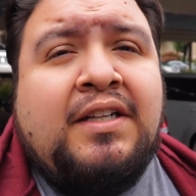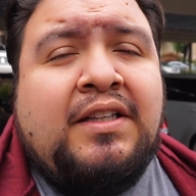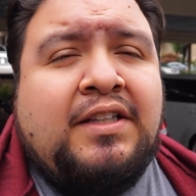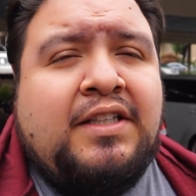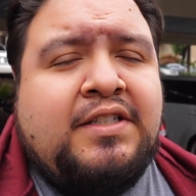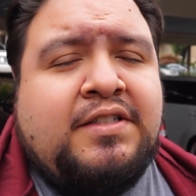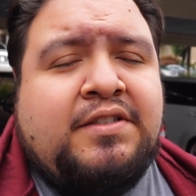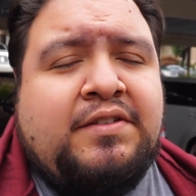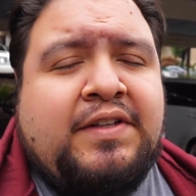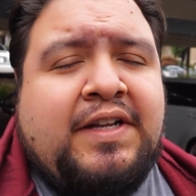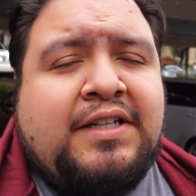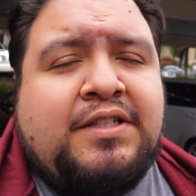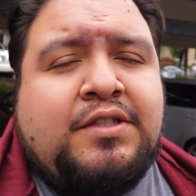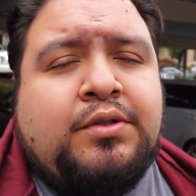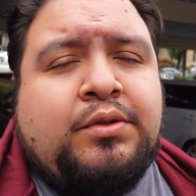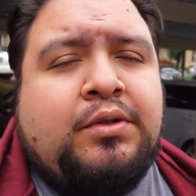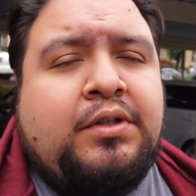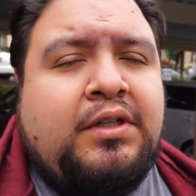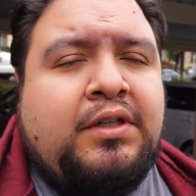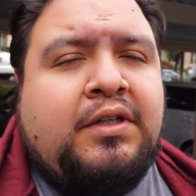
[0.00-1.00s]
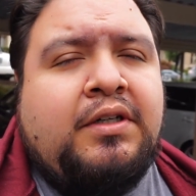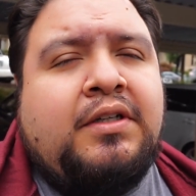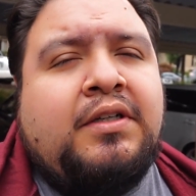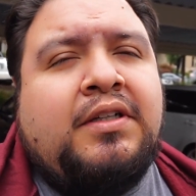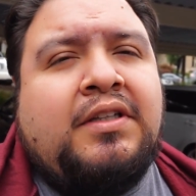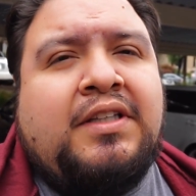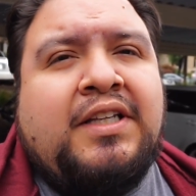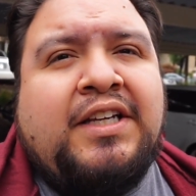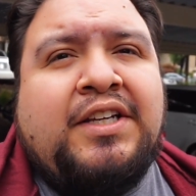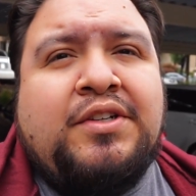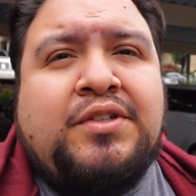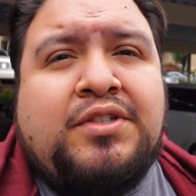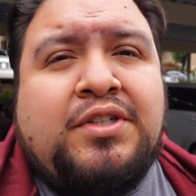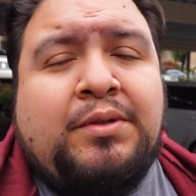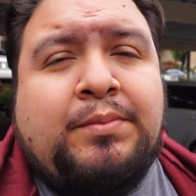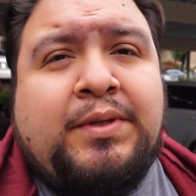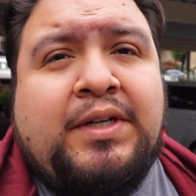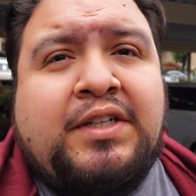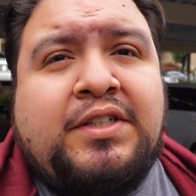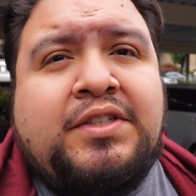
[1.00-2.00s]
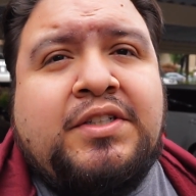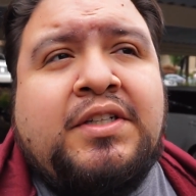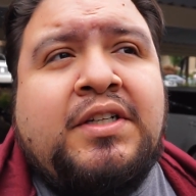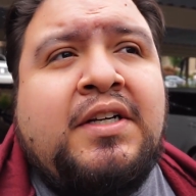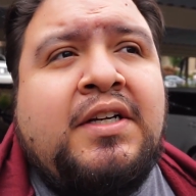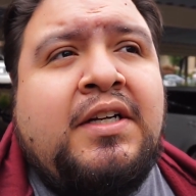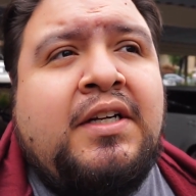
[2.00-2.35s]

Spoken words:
things of that sort. Thank you so much.